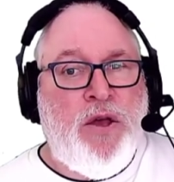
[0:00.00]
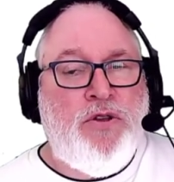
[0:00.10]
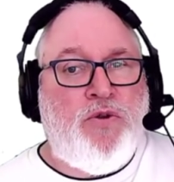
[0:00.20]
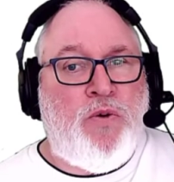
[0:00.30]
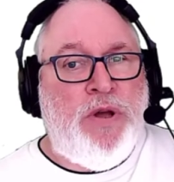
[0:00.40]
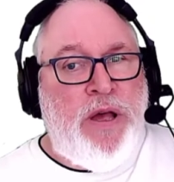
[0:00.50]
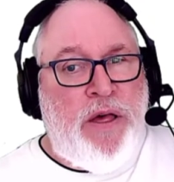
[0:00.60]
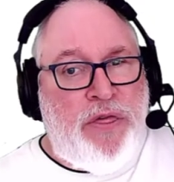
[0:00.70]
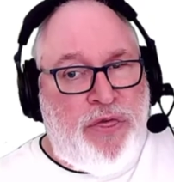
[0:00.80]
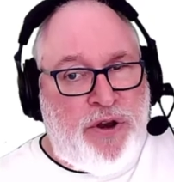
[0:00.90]
So
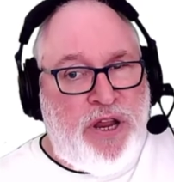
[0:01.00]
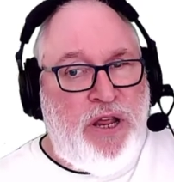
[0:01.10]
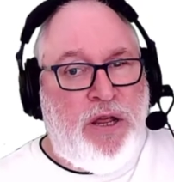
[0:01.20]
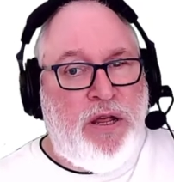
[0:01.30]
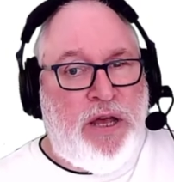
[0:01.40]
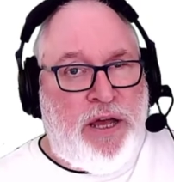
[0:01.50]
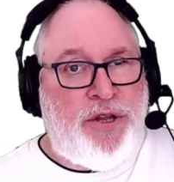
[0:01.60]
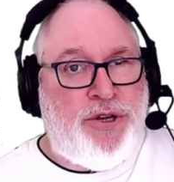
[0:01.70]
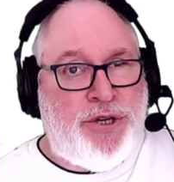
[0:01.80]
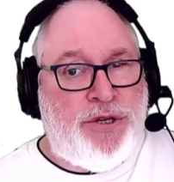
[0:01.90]
3
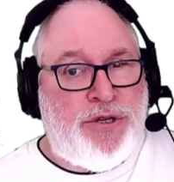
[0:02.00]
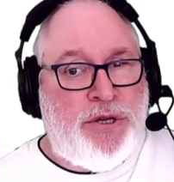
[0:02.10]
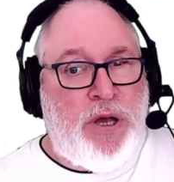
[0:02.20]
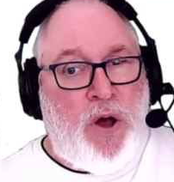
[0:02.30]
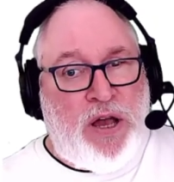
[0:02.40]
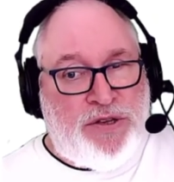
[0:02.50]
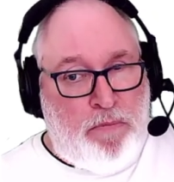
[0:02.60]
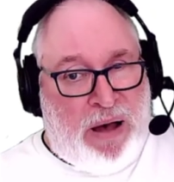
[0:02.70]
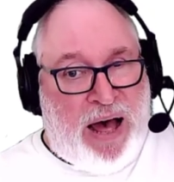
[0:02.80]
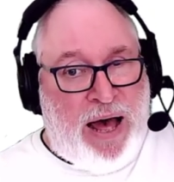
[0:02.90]
inches as a
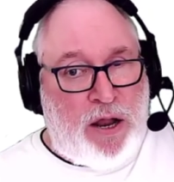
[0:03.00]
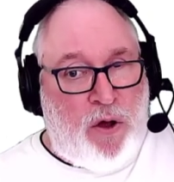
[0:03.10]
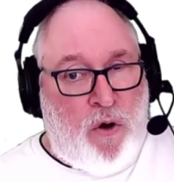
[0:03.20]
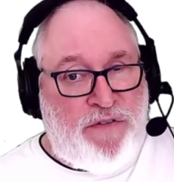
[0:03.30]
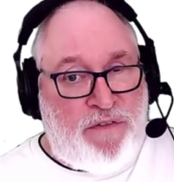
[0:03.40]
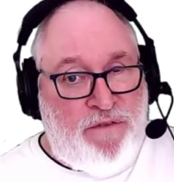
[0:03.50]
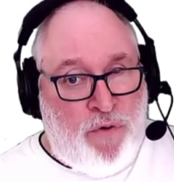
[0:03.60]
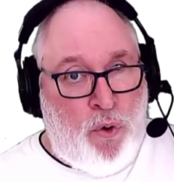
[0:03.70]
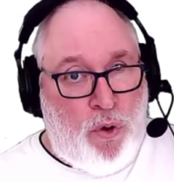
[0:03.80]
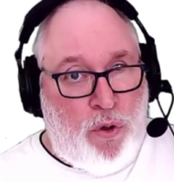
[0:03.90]
part of a
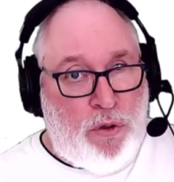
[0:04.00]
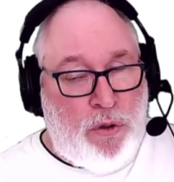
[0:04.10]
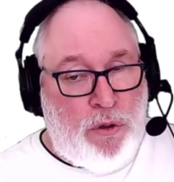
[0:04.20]
foot,